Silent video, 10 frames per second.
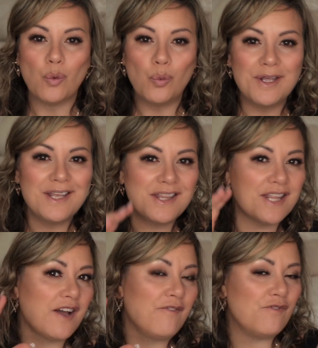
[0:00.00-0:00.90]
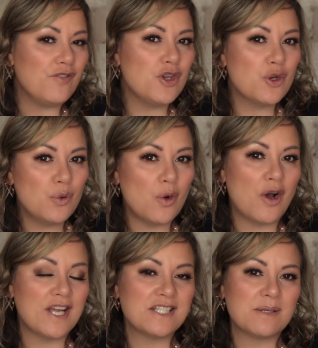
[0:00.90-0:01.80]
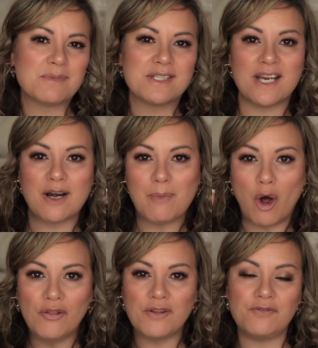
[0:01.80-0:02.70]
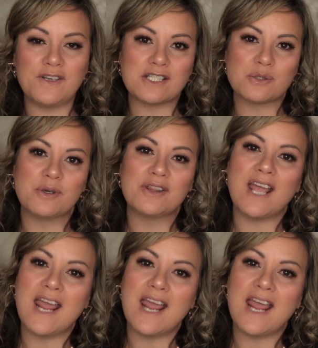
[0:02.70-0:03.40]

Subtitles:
with a few items that I'm on the fence with,